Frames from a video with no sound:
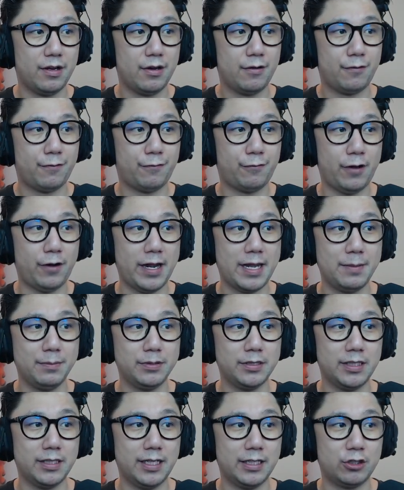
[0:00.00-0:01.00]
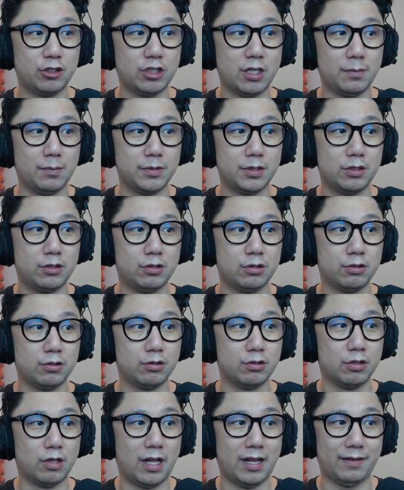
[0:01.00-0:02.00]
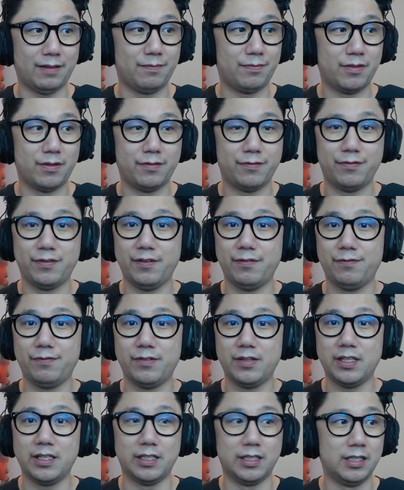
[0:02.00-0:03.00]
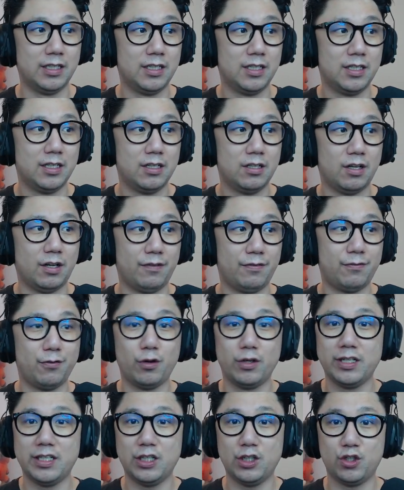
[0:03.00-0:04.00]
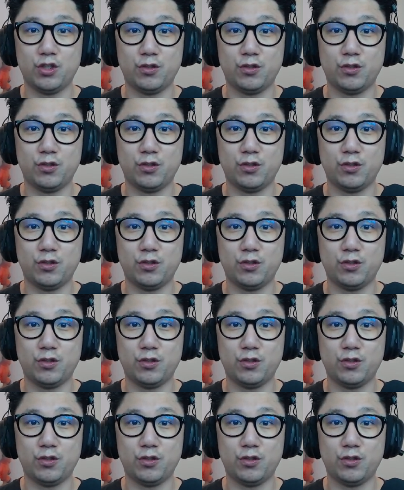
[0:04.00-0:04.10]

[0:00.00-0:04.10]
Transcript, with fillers: frames, it jumps to like fifty, like forty-ish,